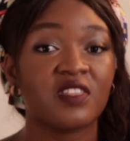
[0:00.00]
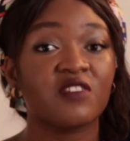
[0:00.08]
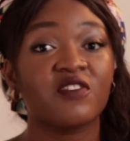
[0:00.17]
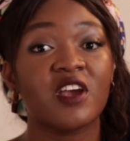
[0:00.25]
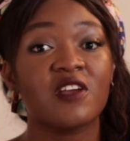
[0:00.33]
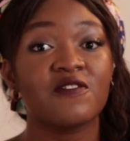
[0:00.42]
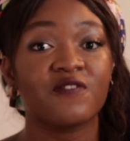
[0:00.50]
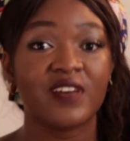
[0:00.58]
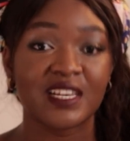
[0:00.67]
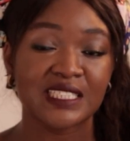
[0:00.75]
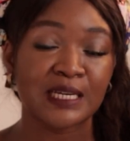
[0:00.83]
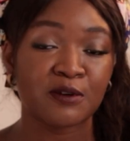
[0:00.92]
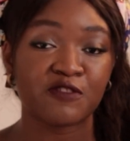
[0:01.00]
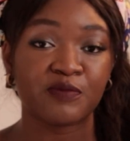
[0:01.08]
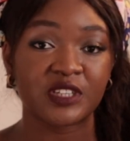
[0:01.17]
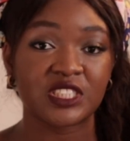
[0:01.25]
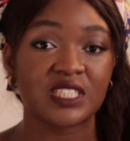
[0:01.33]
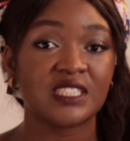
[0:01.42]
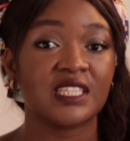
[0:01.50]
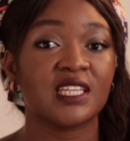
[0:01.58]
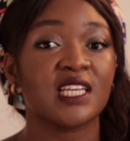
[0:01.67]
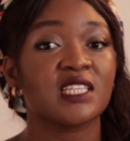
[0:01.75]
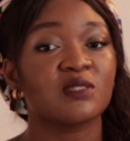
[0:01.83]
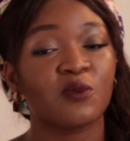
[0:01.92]
The very first type of
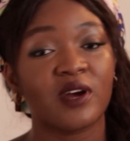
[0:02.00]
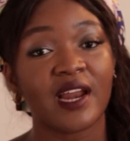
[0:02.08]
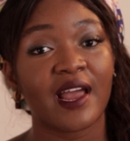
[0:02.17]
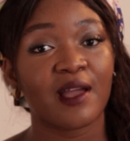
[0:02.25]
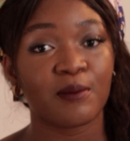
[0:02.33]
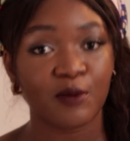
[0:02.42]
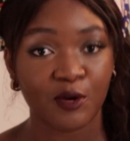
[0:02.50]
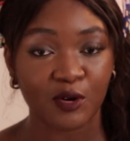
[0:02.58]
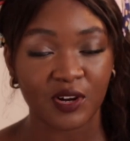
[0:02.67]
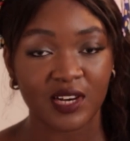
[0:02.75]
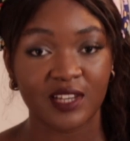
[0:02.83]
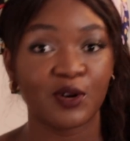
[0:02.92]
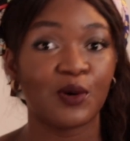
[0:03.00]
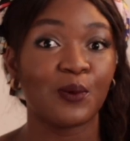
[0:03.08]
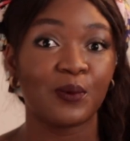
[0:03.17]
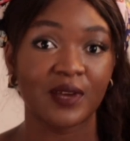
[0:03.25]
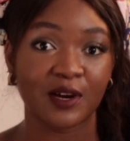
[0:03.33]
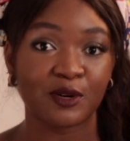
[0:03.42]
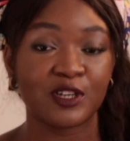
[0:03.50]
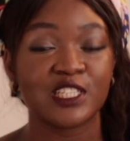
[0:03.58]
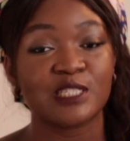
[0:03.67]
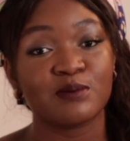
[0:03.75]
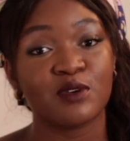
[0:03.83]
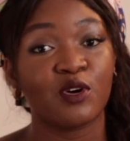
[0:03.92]
budgeting is what I am calling, or we are going to be